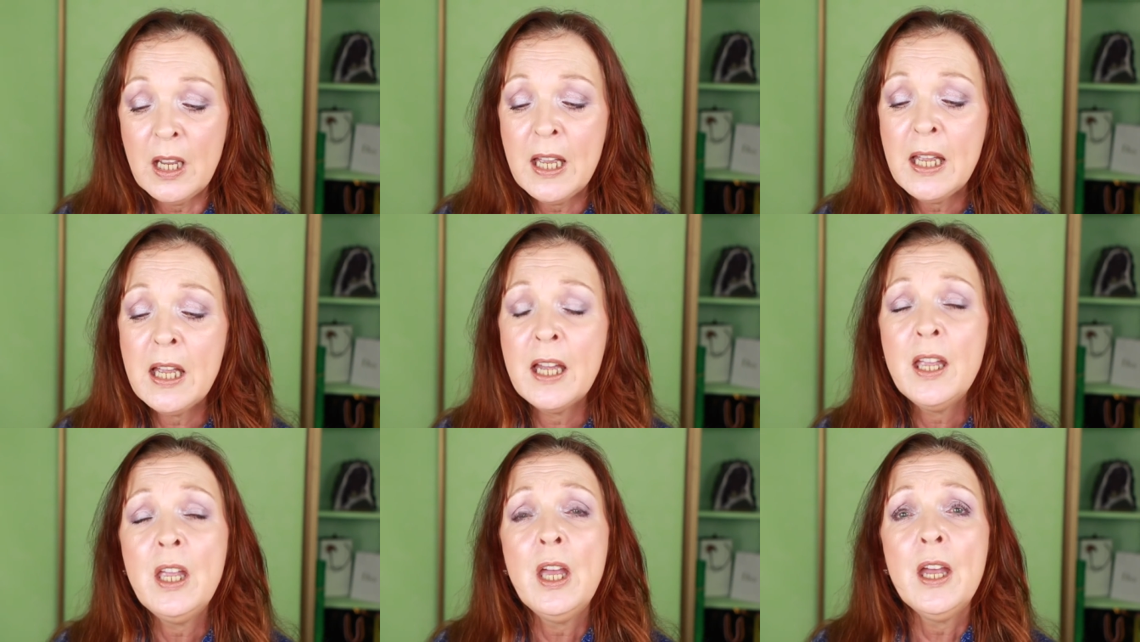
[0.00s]

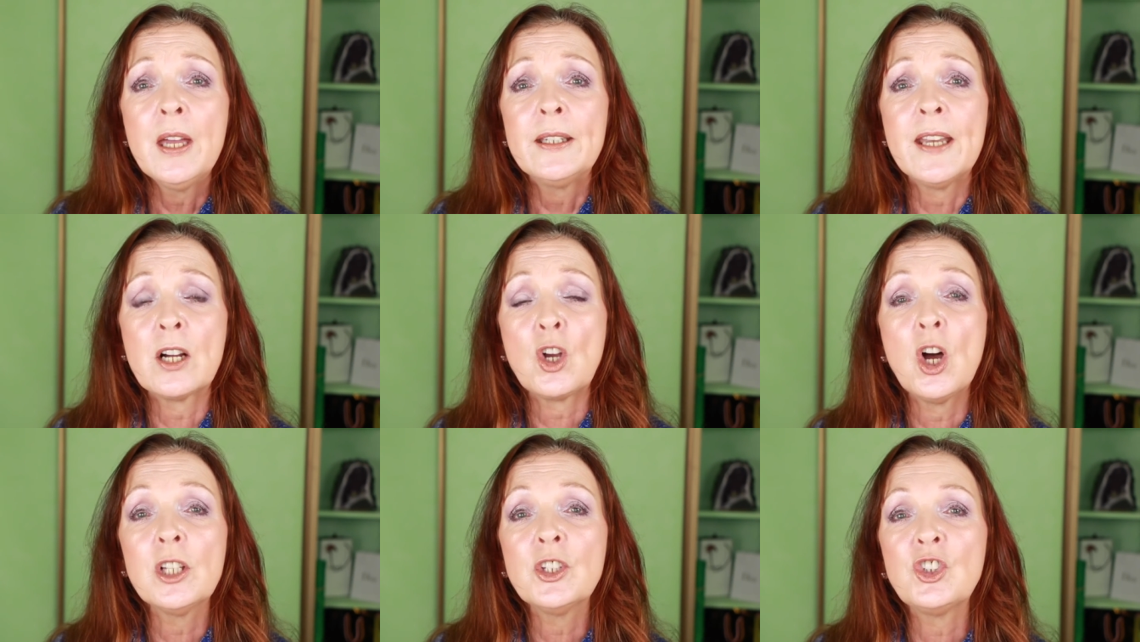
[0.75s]
Uh, now,
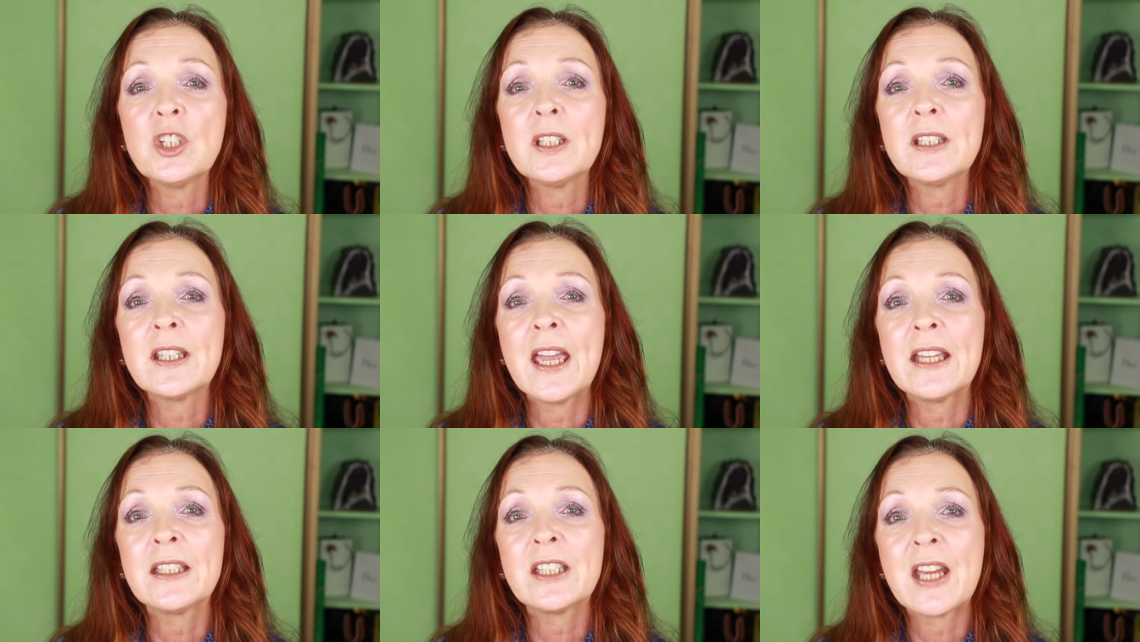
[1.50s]
collagen
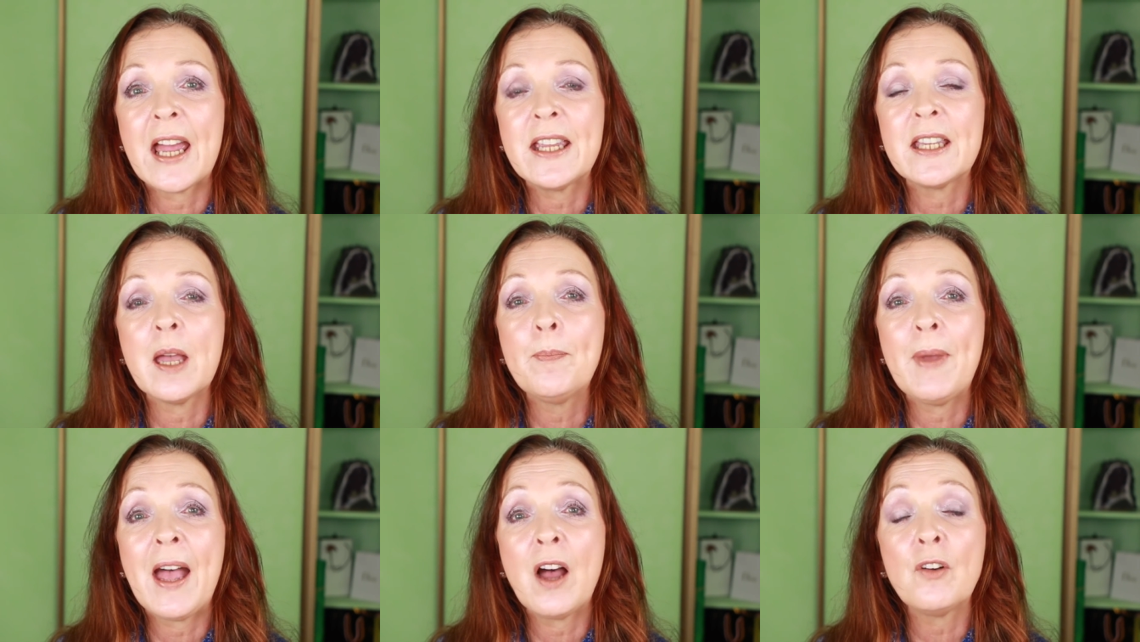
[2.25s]
can take
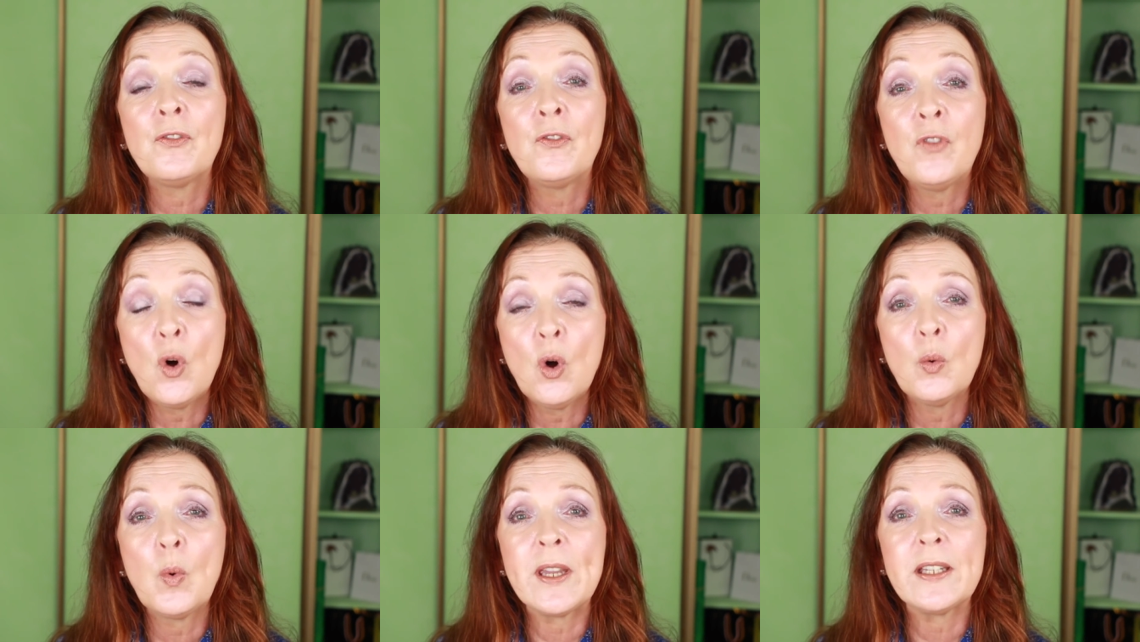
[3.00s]
about
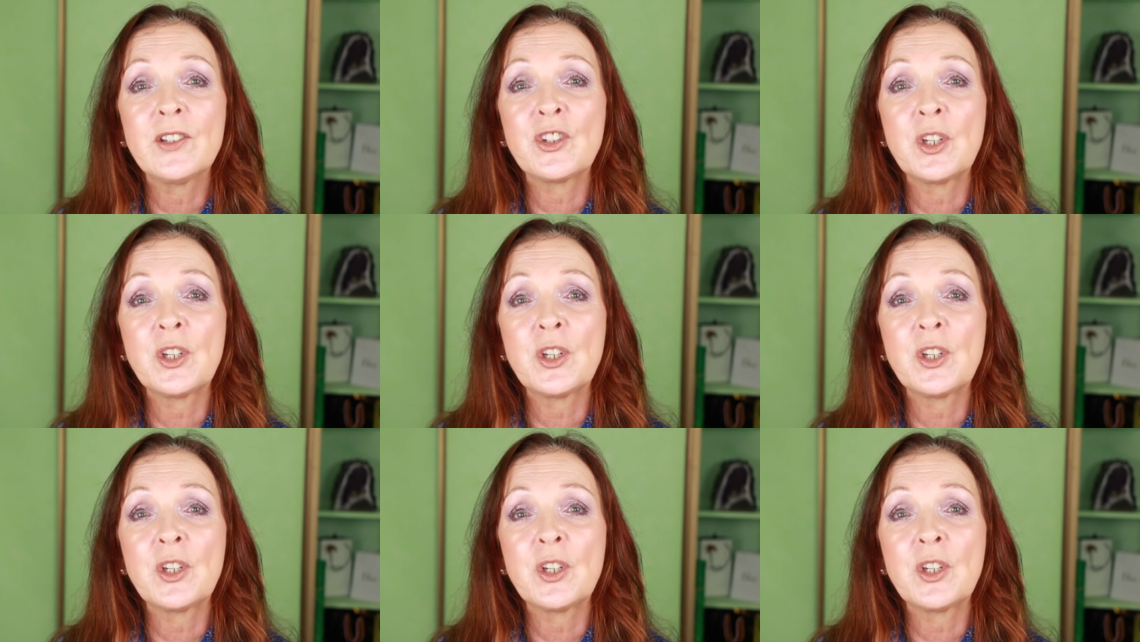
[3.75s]
four weeks